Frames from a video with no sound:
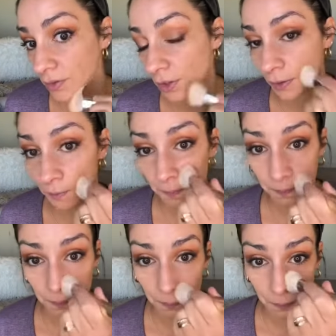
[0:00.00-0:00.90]
I'm just
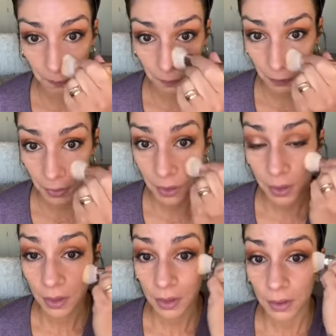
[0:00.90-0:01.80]
gonna dab it
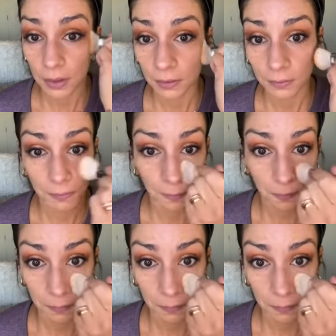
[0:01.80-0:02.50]
all over them.